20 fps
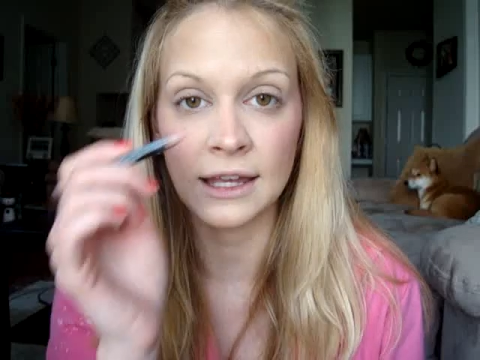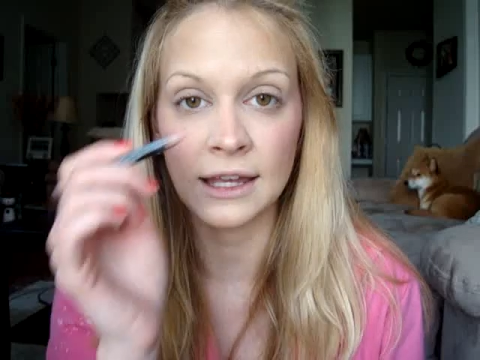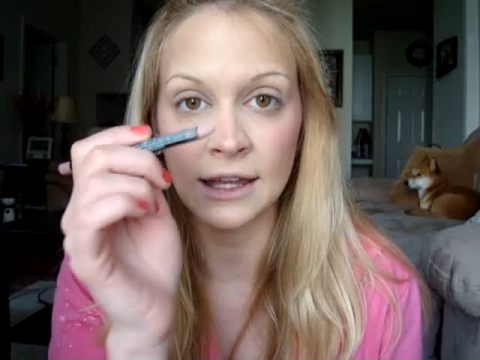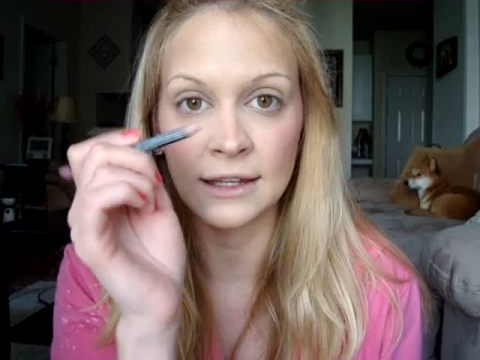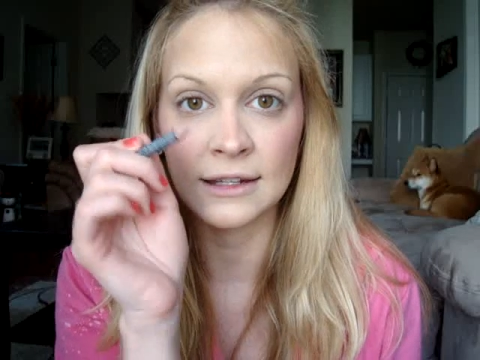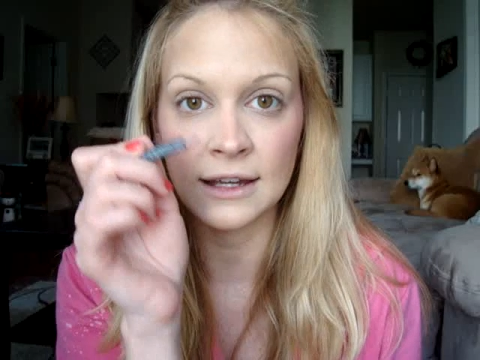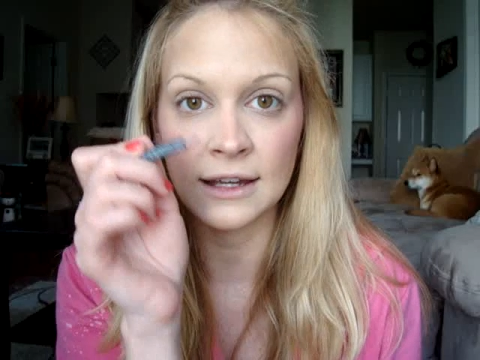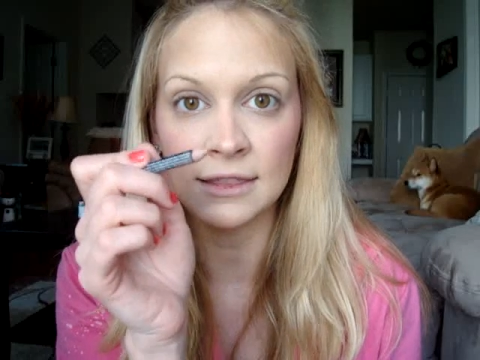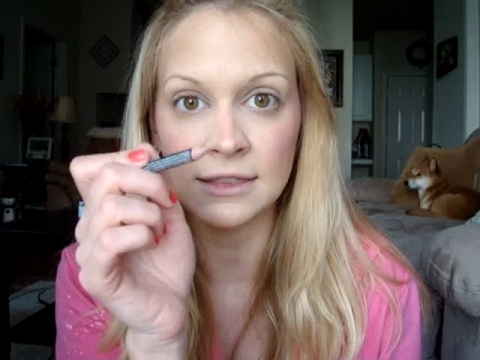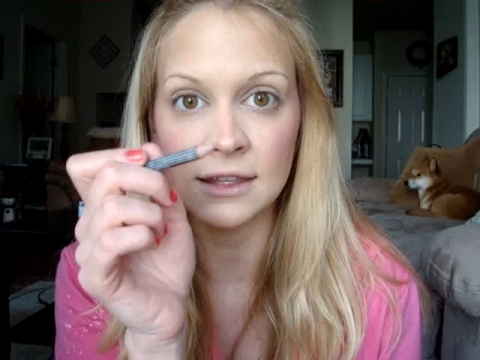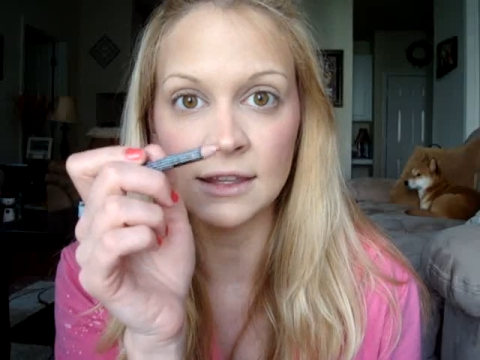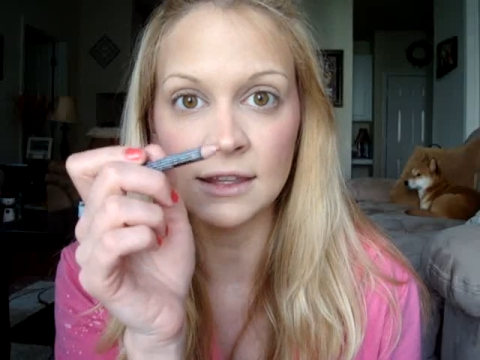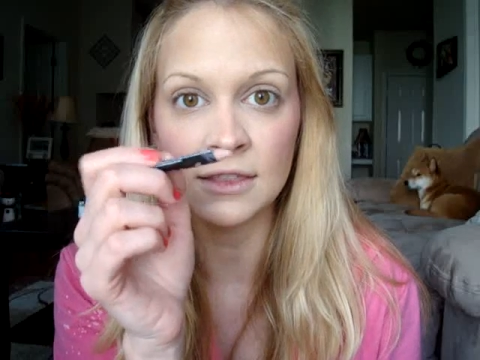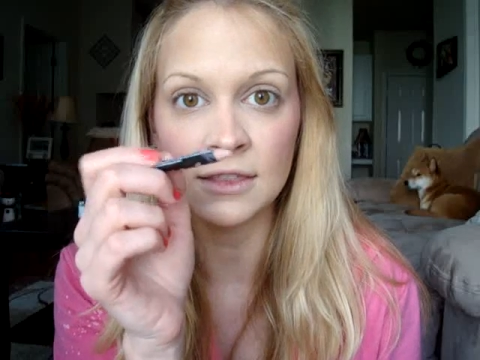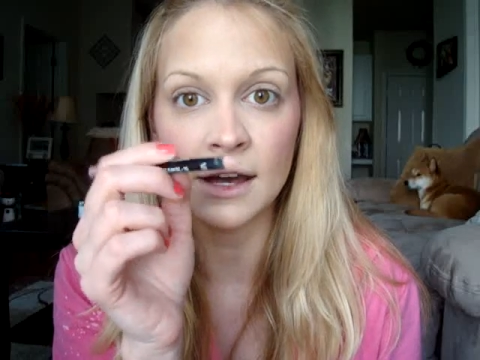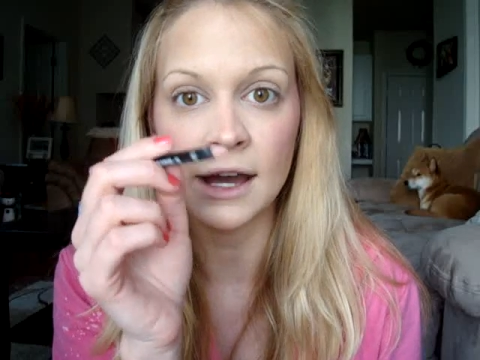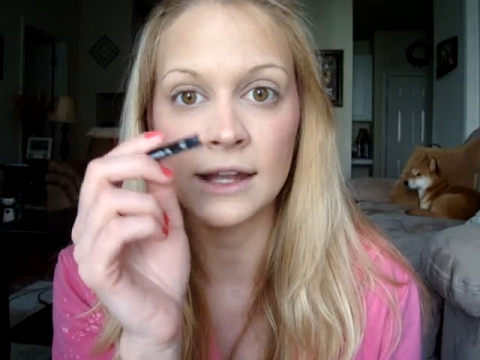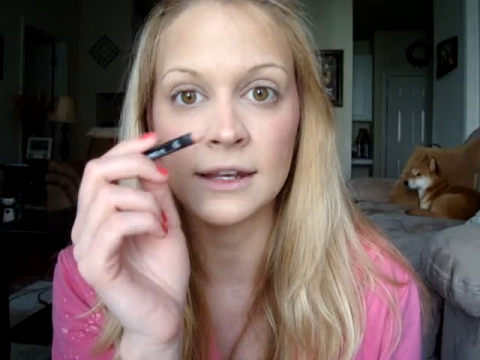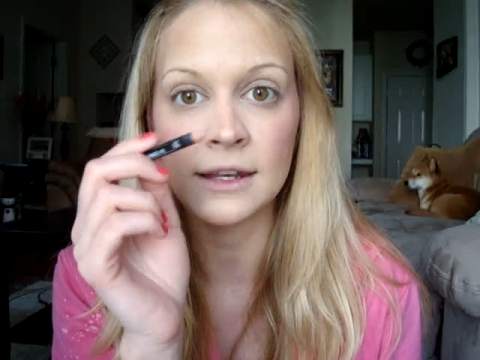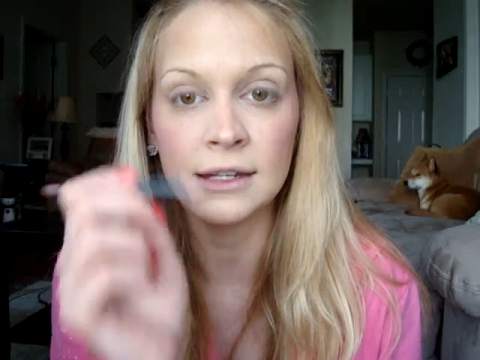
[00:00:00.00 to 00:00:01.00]
And I
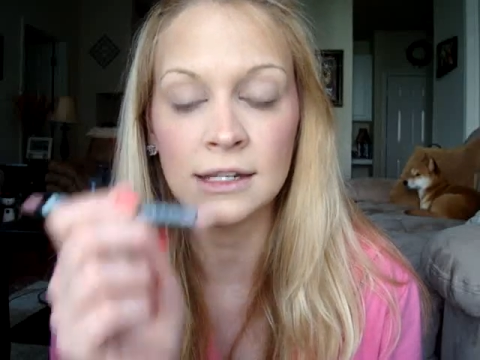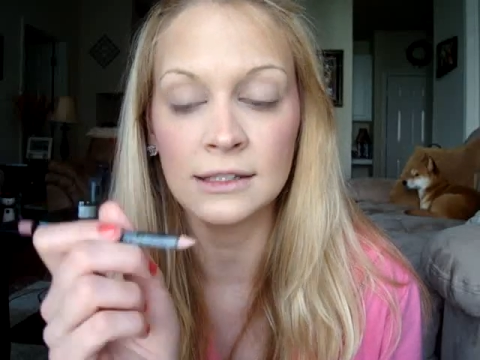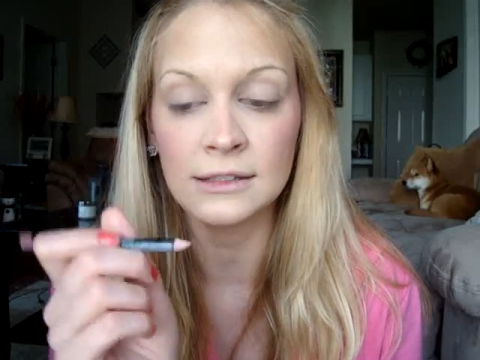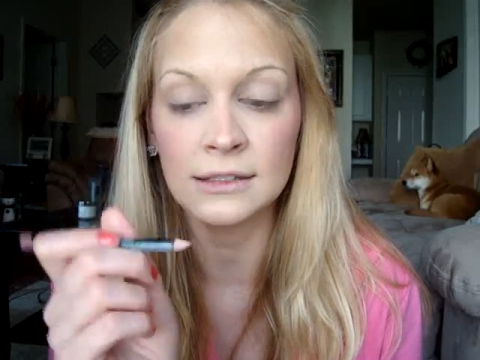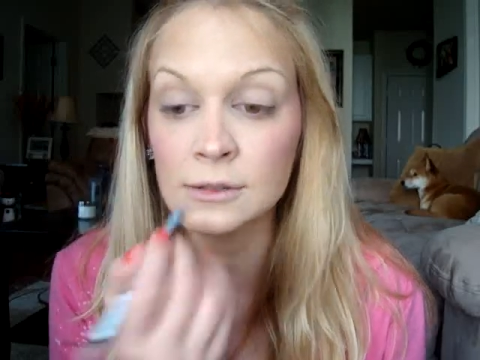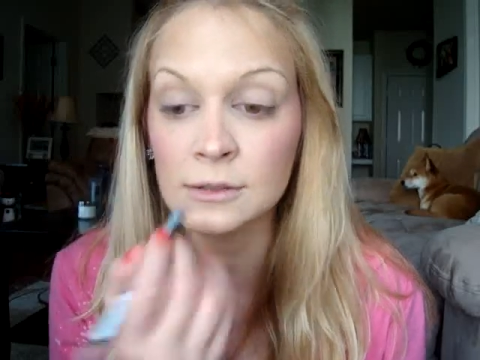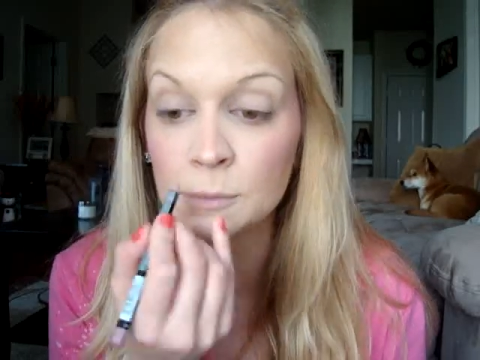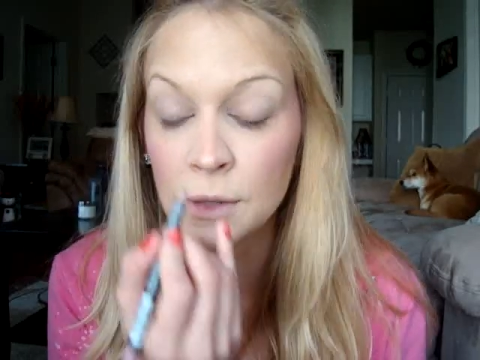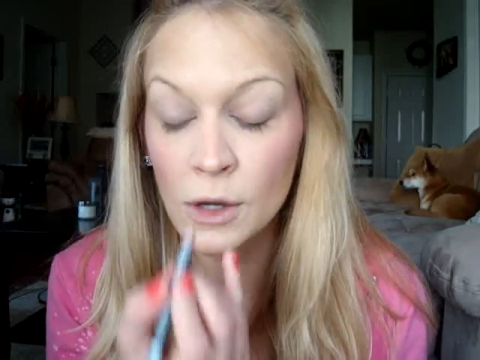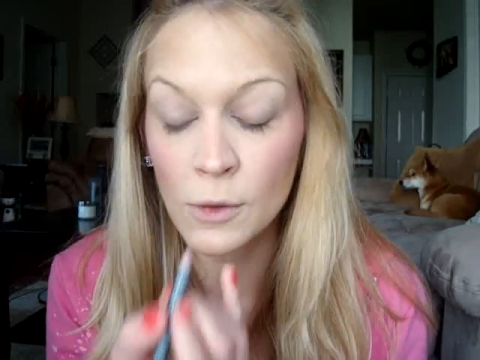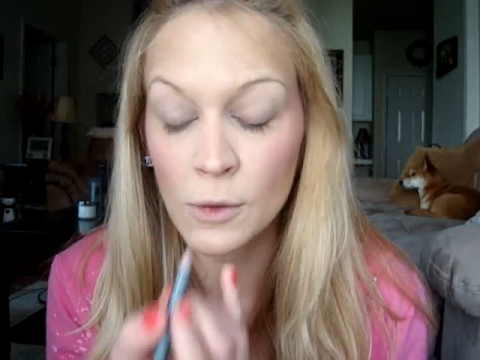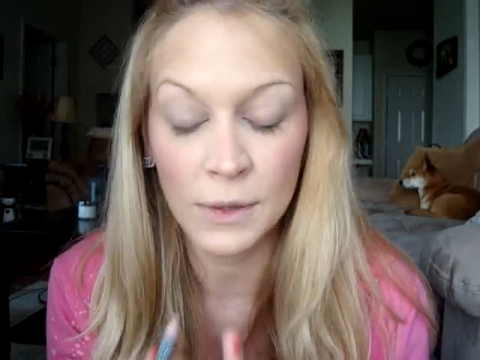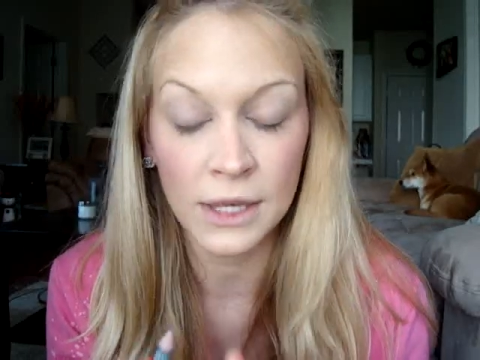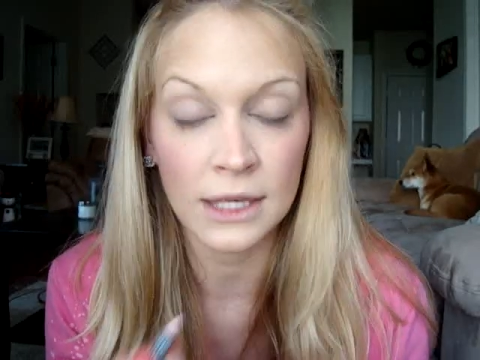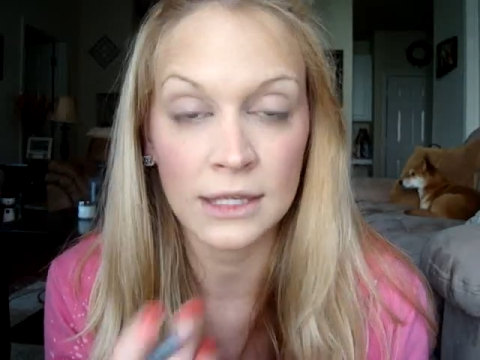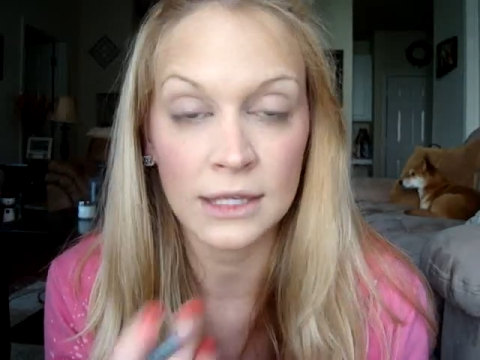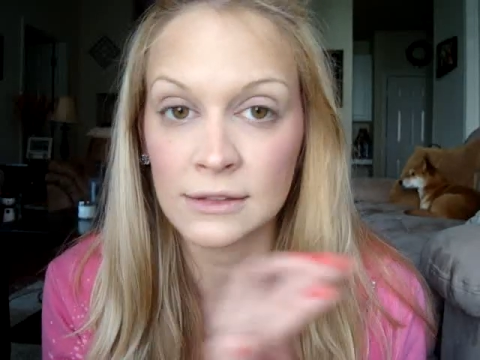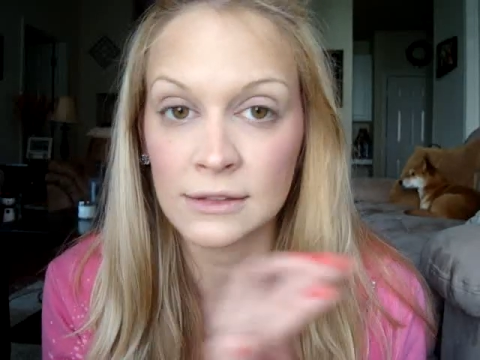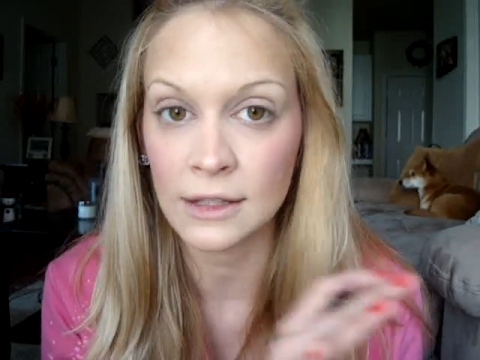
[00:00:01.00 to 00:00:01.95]
think that NYX's Pale Pink